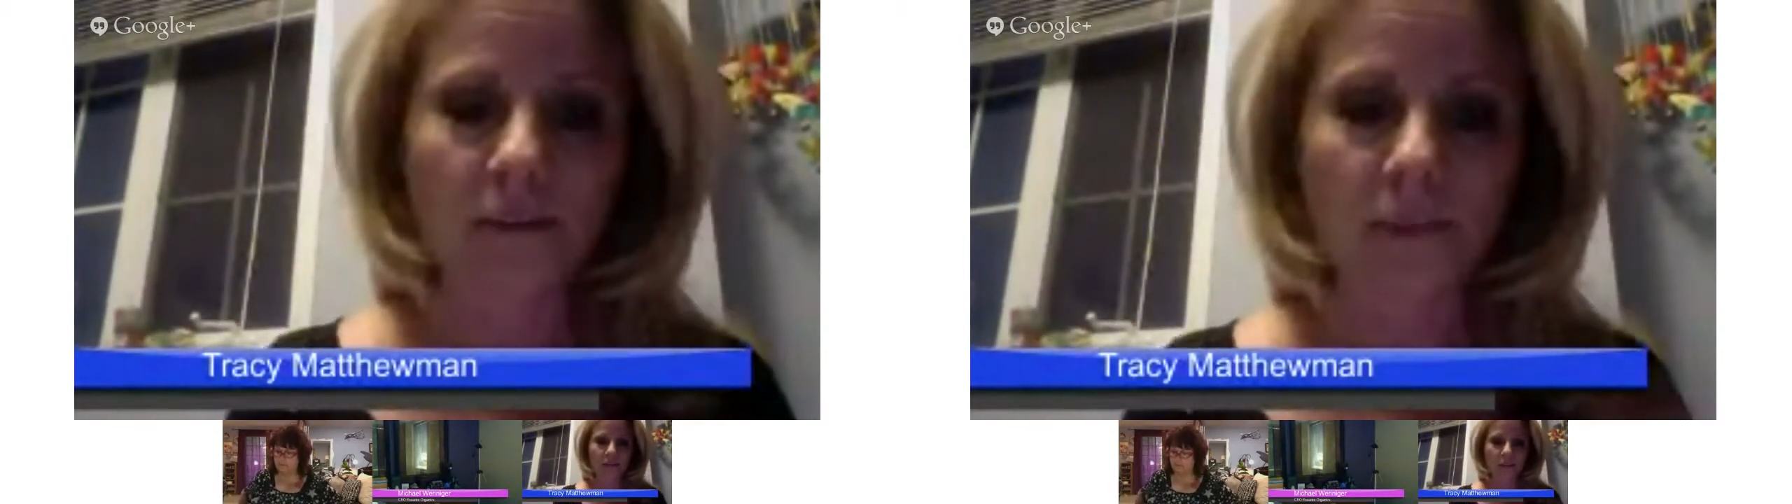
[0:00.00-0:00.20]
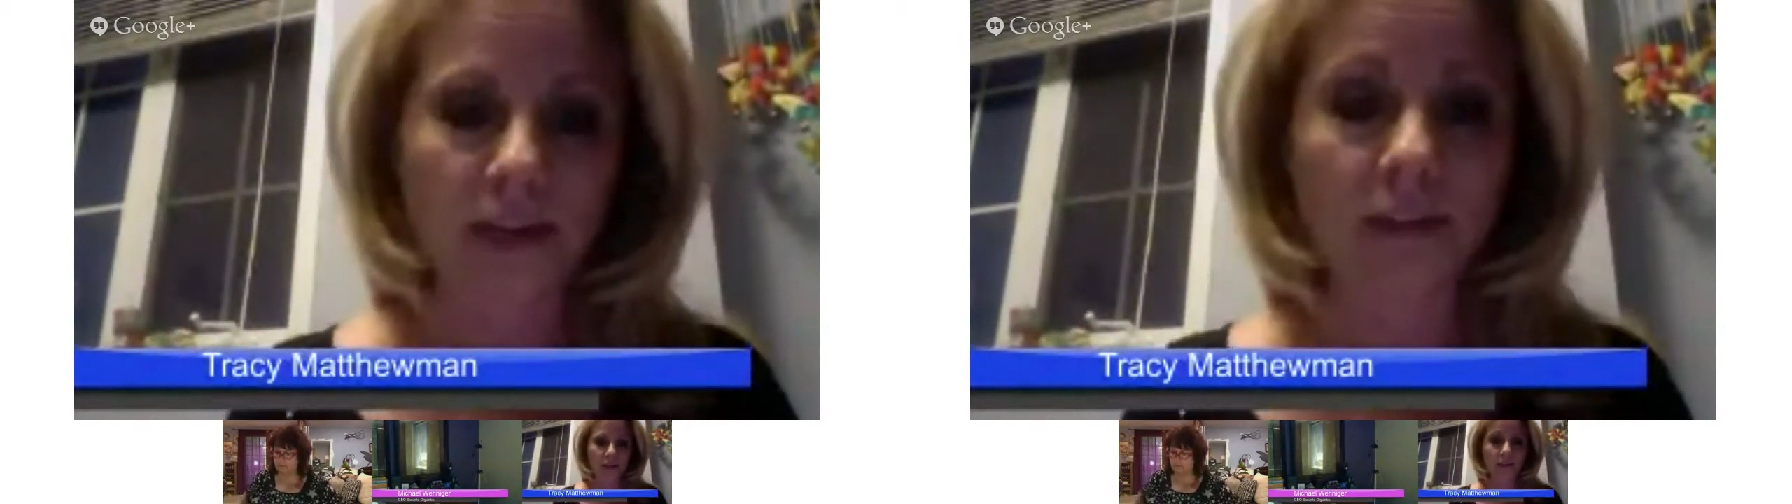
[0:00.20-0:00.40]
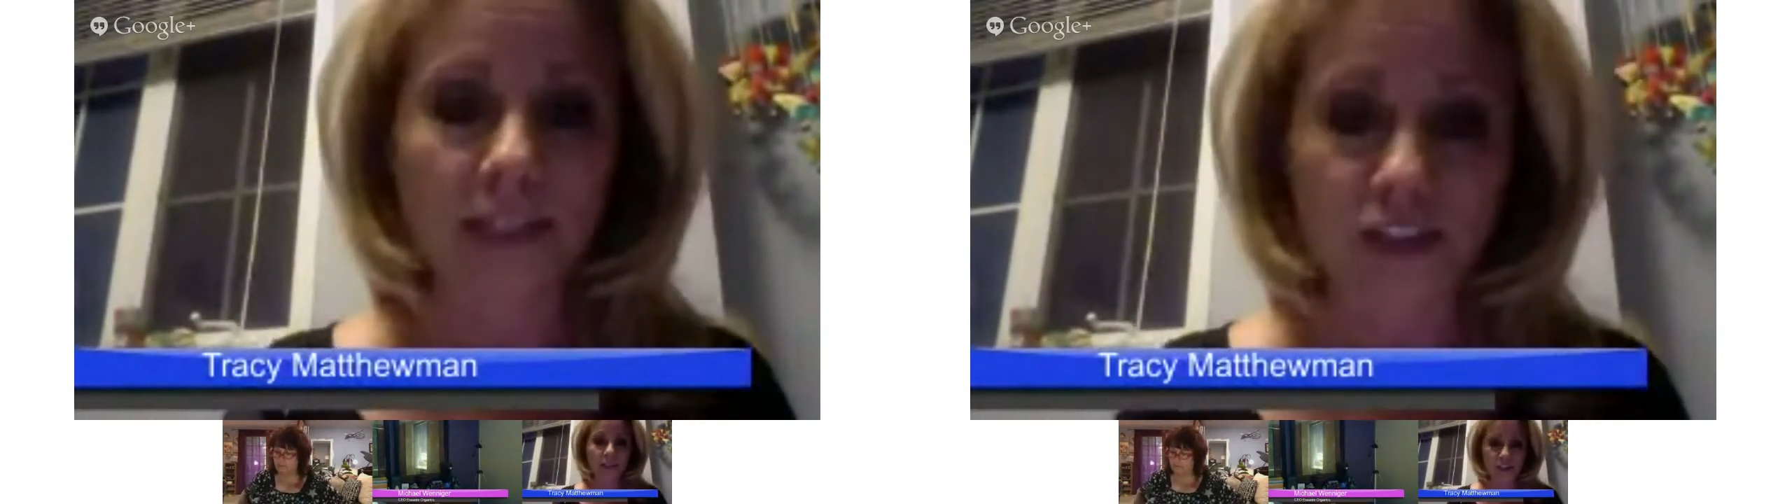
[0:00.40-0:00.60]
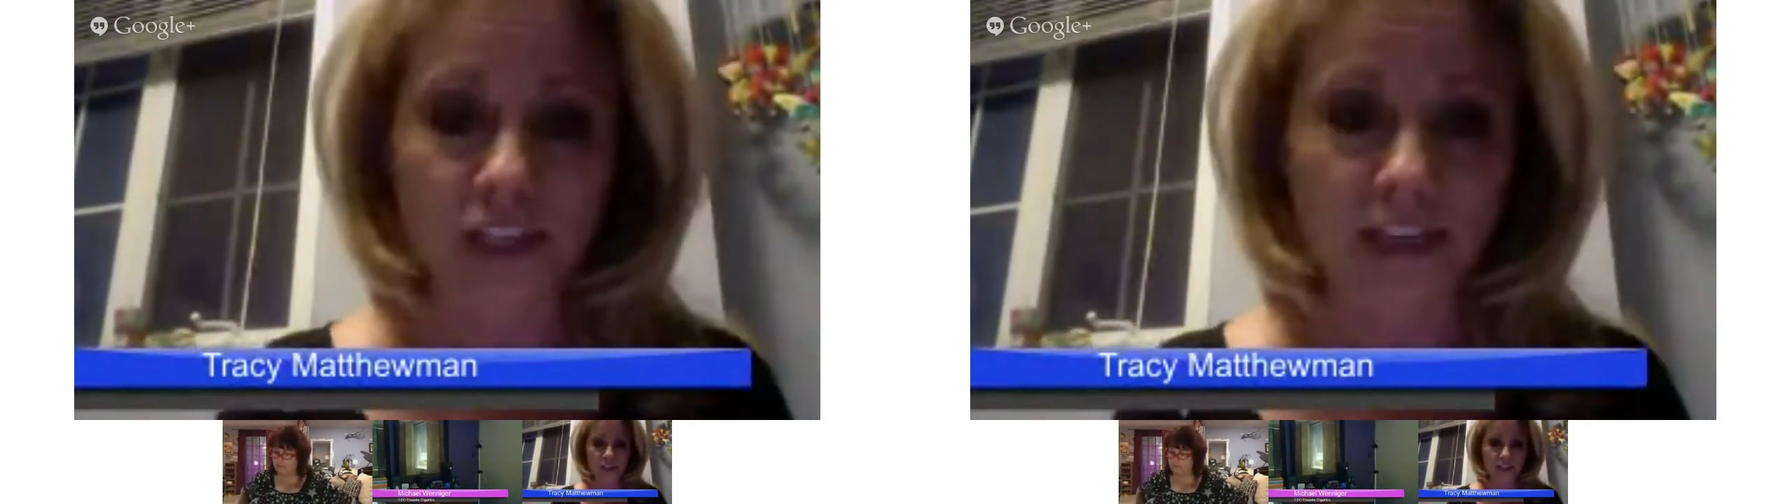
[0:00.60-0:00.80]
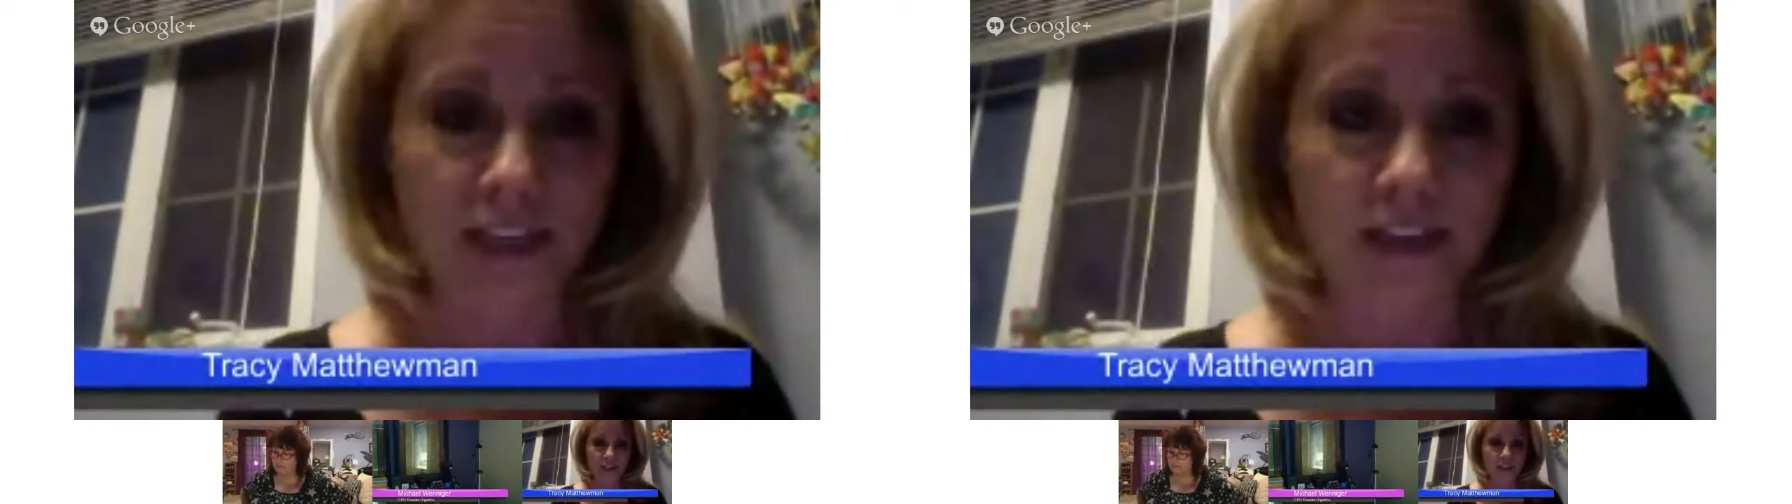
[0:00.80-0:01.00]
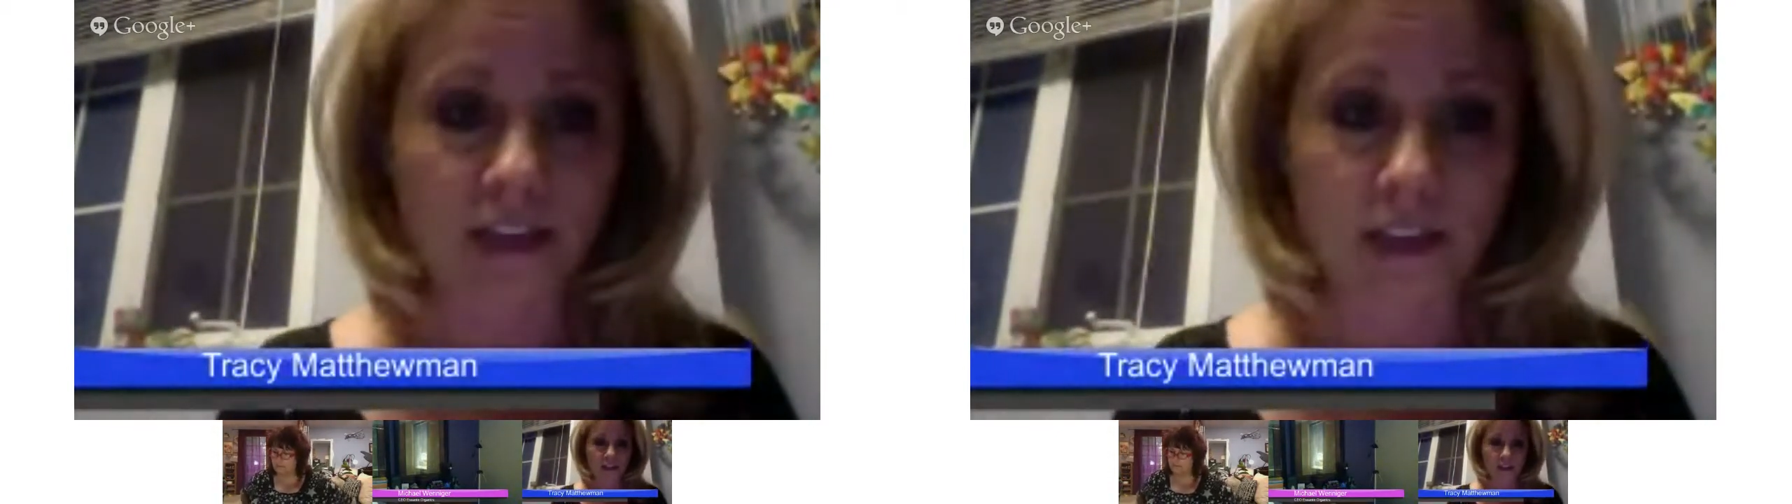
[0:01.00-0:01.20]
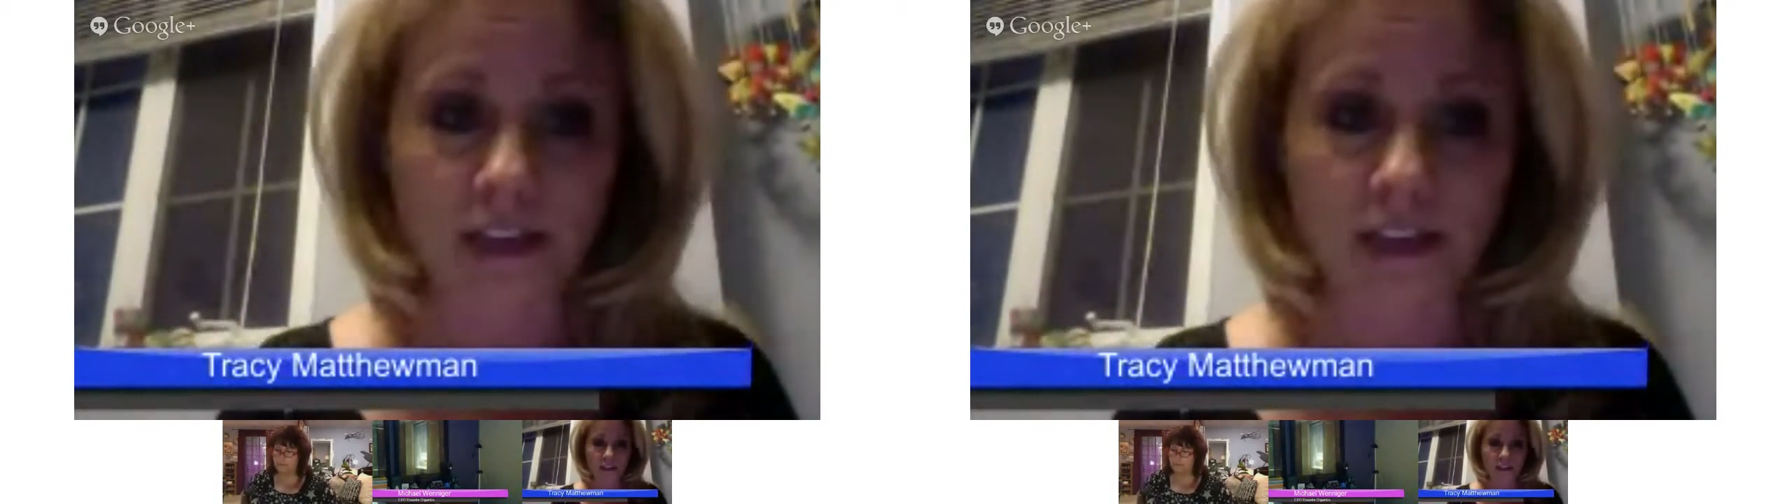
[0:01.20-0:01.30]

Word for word: Michael and Jana,